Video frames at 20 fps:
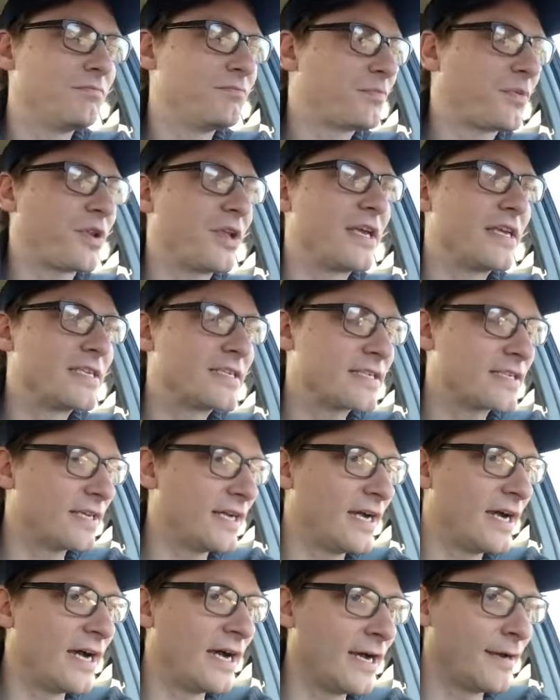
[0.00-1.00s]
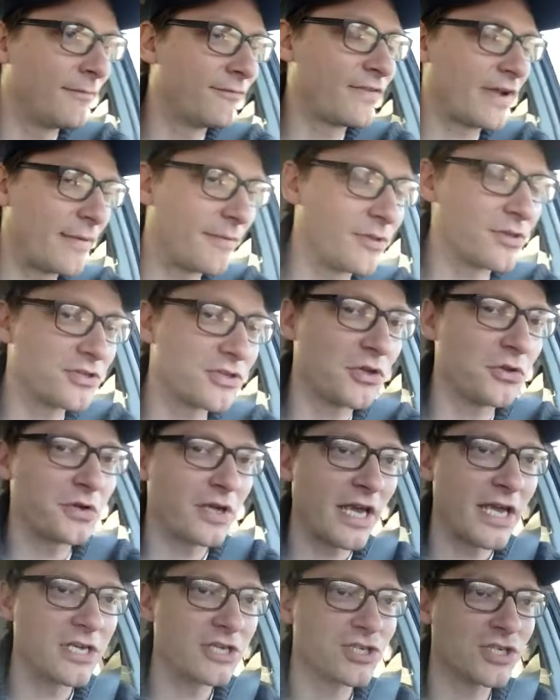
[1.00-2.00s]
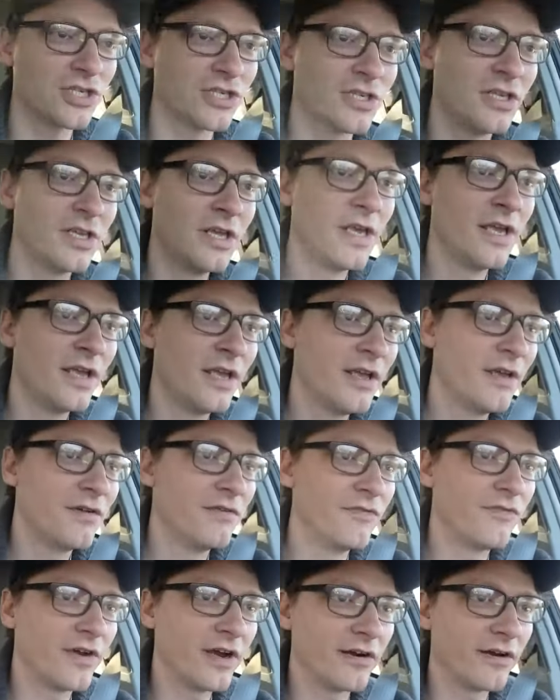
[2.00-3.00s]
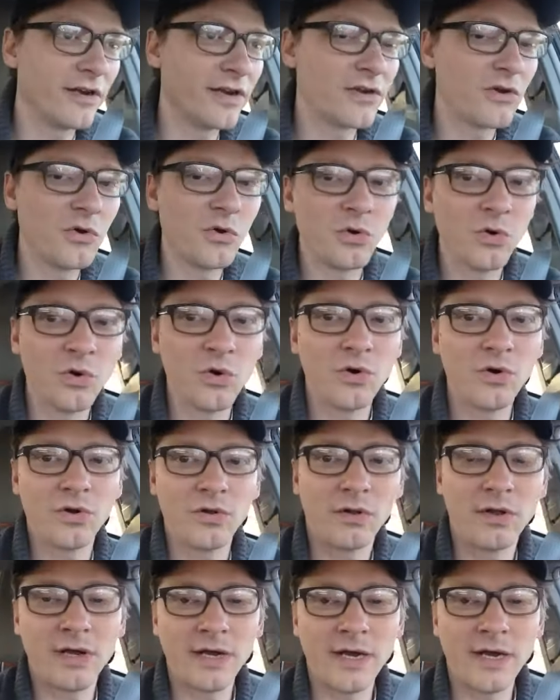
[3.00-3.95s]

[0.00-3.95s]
place, fabulous location, very cool.